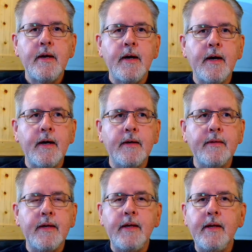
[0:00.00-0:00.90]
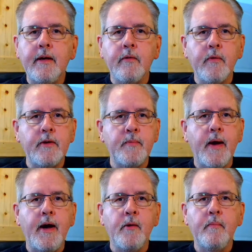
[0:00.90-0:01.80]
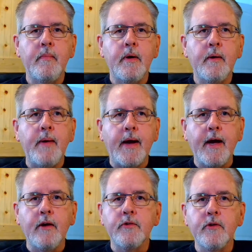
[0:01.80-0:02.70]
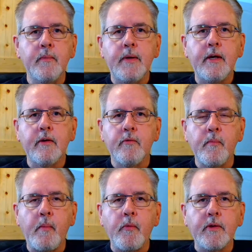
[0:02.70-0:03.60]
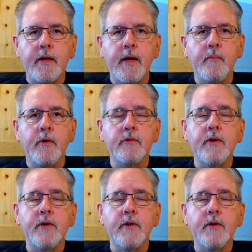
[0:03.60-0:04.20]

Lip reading: that he needed to reach back out to him, and he couldn't remember what the name was.